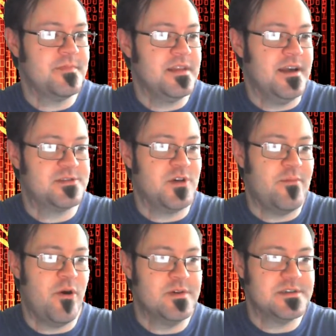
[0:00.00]
And so I'm
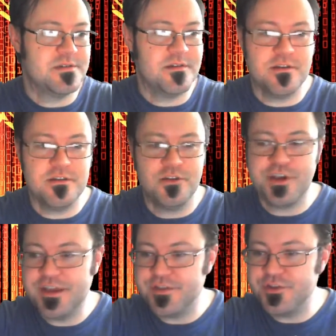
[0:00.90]
always
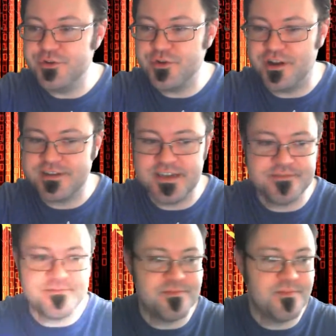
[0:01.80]
looking at the new content,
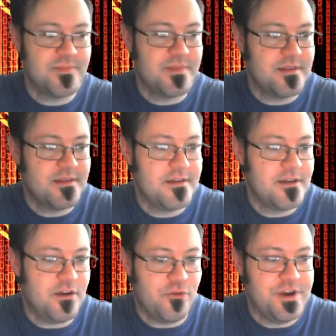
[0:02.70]

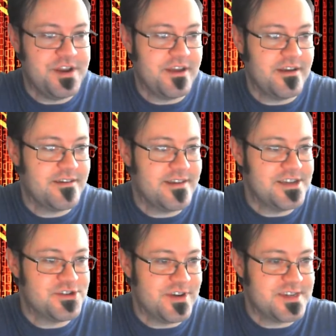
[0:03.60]
reading
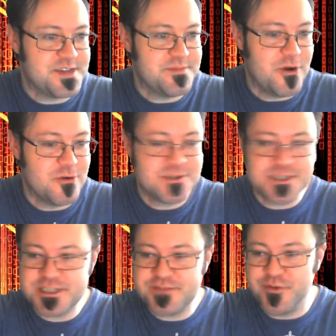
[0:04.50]
interesting
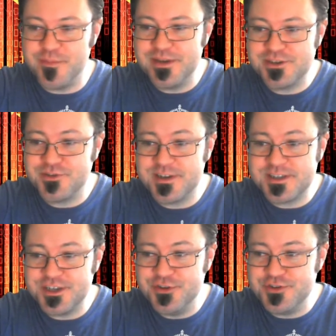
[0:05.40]
posts from
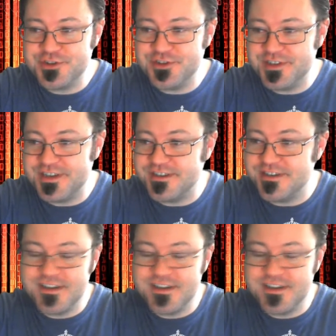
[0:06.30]
interesting users, and